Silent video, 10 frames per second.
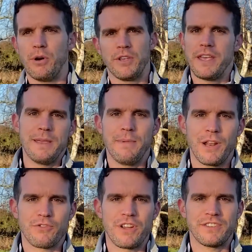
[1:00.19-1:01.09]
put your email
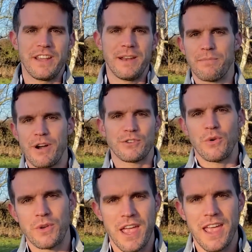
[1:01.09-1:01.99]
address in and press
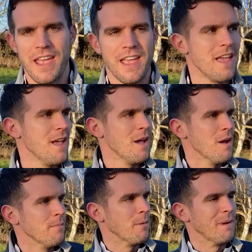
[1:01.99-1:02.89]
OK.
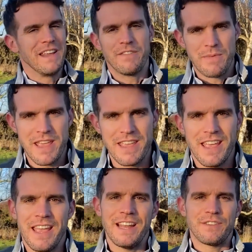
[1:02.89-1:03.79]
But believe me,
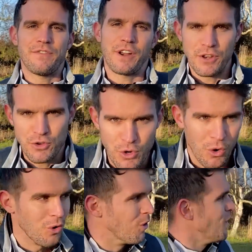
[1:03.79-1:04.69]
it's a freaking
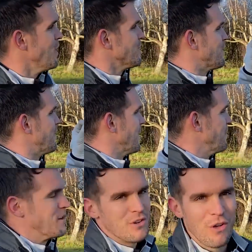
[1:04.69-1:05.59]
chore to film
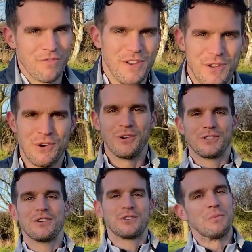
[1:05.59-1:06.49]
these golf
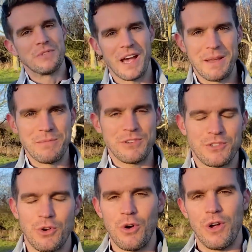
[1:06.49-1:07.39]
videos sometimes.
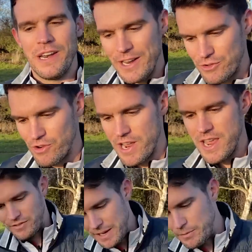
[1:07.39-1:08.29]
So
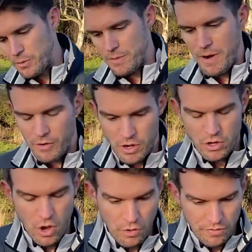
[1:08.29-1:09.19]
literally teamed up with American
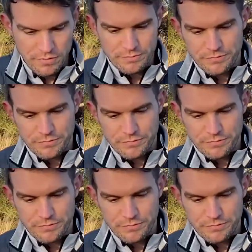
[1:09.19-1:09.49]
Golf